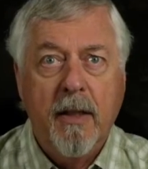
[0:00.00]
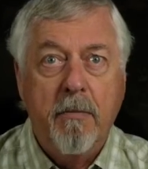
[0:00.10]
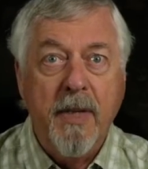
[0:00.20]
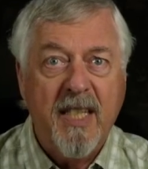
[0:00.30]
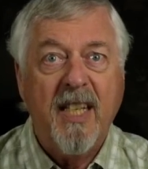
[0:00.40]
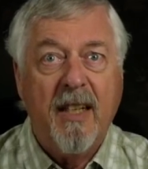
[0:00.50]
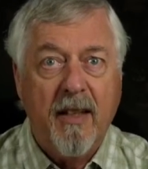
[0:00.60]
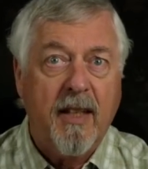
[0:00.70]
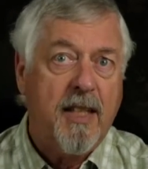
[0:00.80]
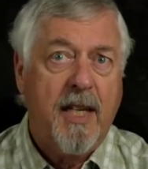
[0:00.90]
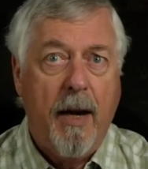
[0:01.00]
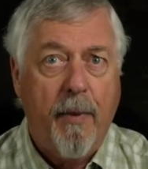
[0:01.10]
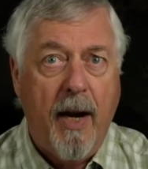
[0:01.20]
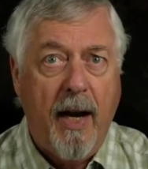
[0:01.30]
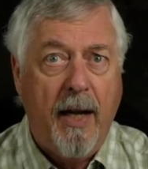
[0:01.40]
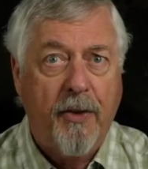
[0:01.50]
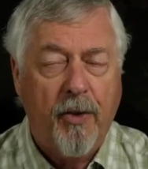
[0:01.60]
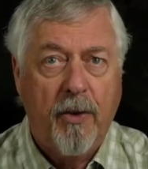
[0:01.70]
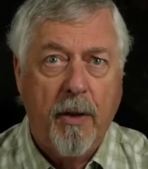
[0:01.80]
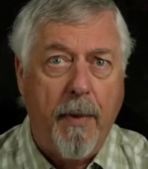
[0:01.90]
missing that this camera has,
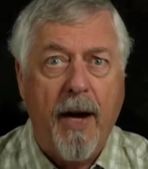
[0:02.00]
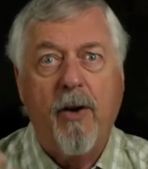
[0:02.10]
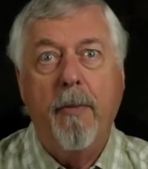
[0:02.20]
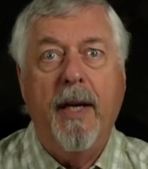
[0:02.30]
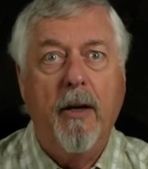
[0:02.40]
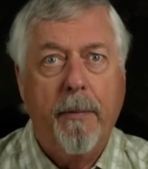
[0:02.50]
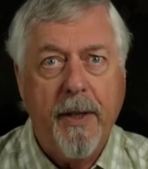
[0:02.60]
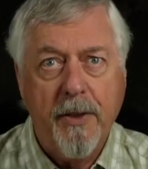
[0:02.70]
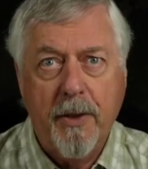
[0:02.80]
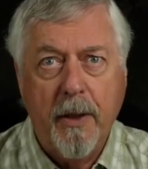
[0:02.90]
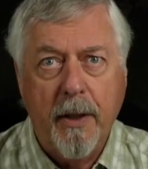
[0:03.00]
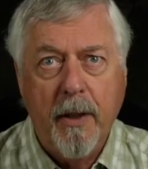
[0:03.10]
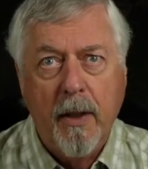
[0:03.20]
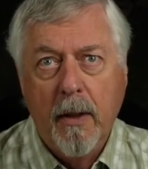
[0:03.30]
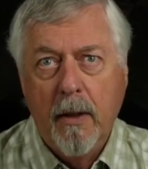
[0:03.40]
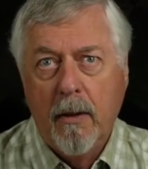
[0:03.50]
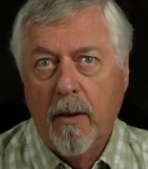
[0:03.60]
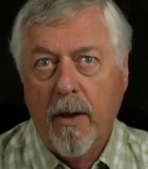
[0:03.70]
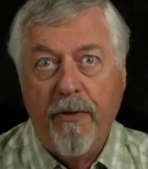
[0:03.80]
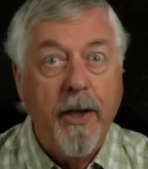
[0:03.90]
or the macro may not be as good,
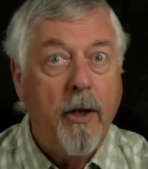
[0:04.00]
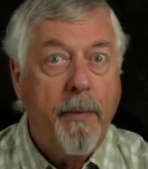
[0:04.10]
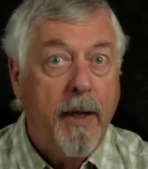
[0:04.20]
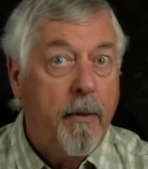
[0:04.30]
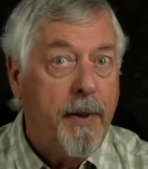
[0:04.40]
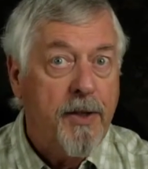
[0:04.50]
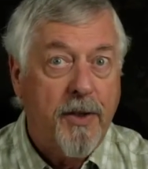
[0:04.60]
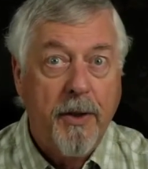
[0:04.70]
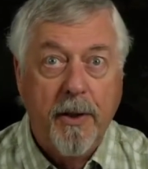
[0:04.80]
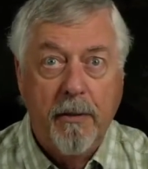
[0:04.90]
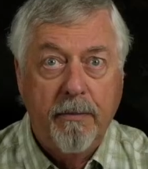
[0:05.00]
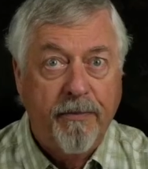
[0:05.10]
or the video may not be as good.